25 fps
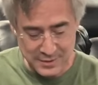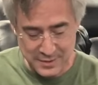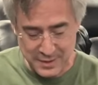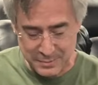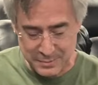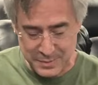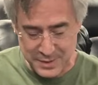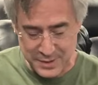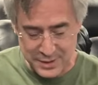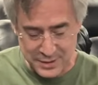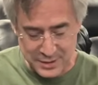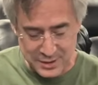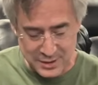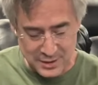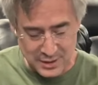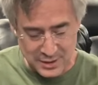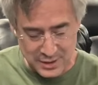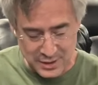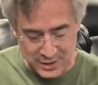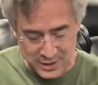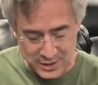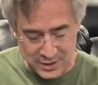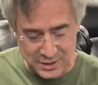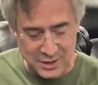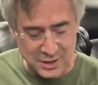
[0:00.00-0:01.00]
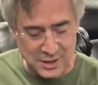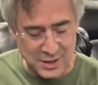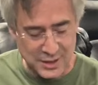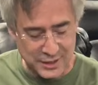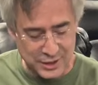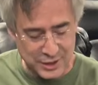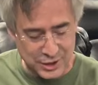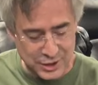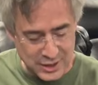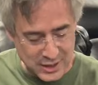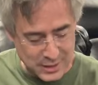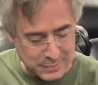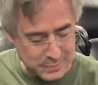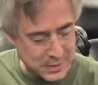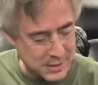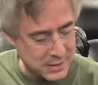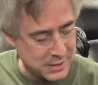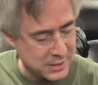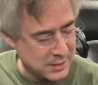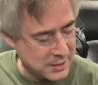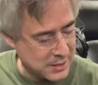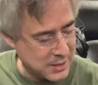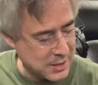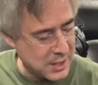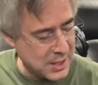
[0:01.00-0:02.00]
I mean, this is a legitimate
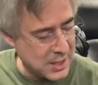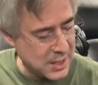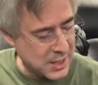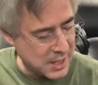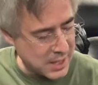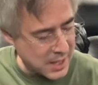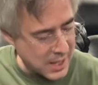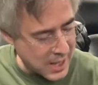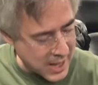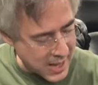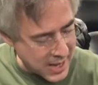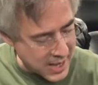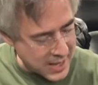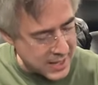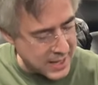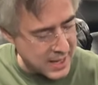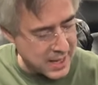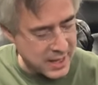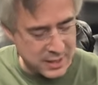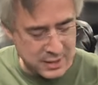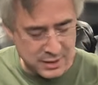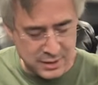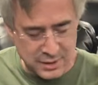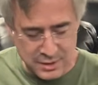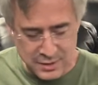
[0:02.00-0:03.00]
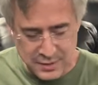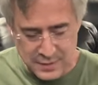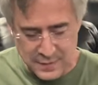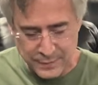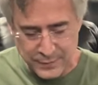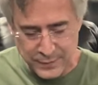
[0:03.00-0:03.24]
high-end